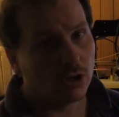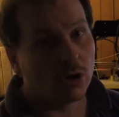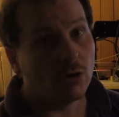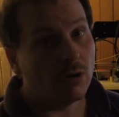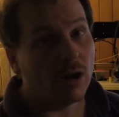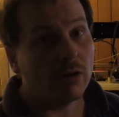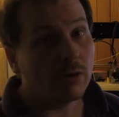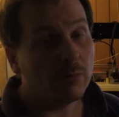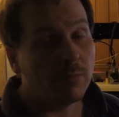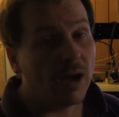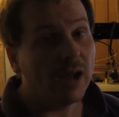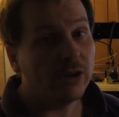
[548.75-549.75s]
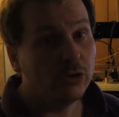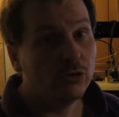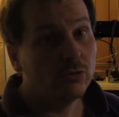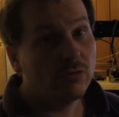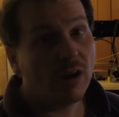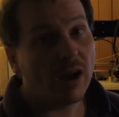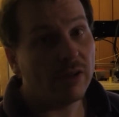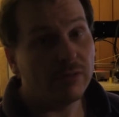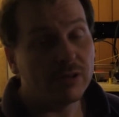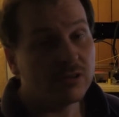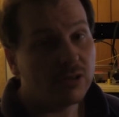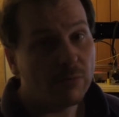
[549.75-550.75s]
go out and buy a new drive
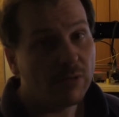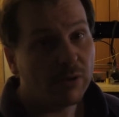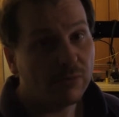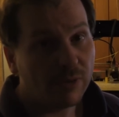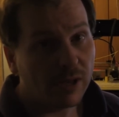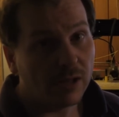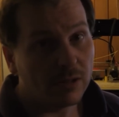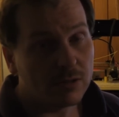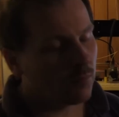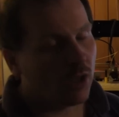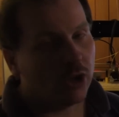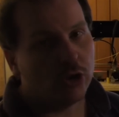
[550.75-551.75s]
if something fails.